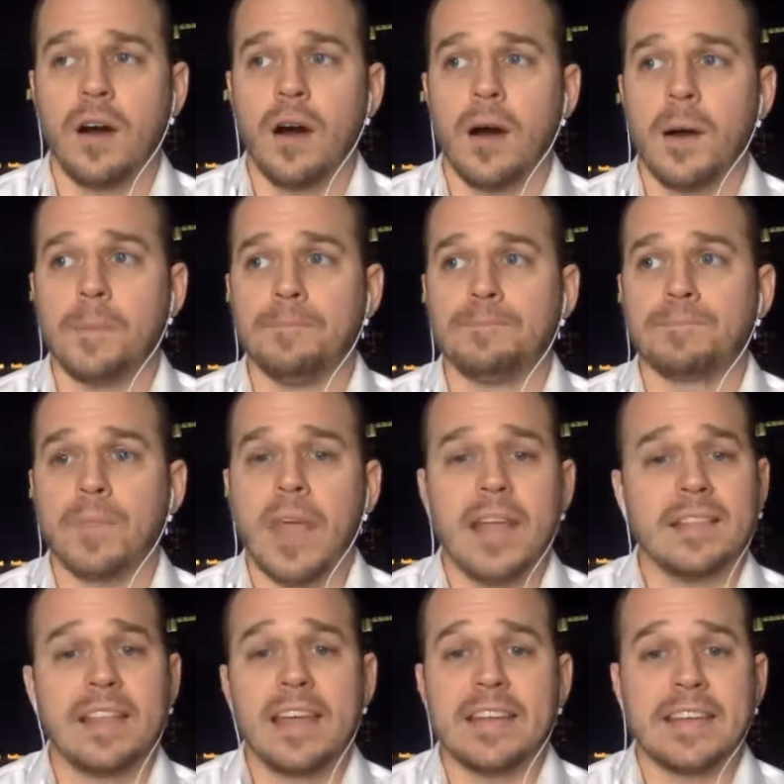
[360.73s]

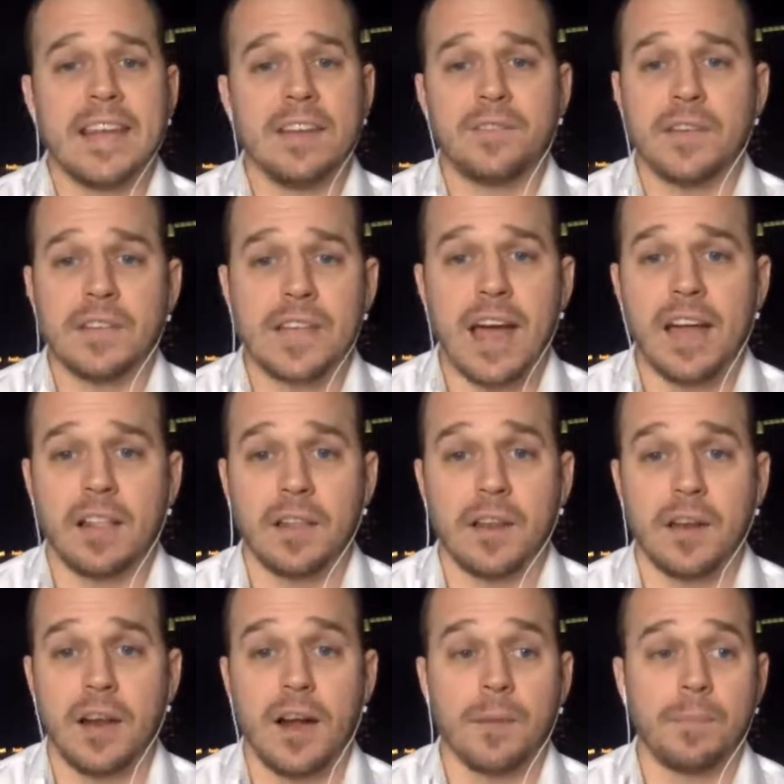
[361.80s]
And Lane Kiffin
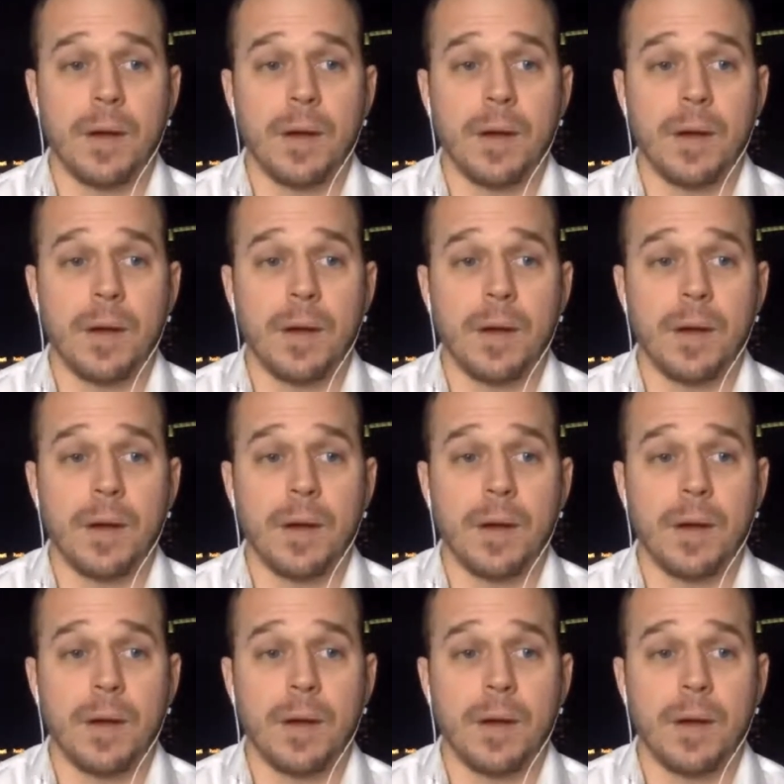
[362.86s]
dialing it up.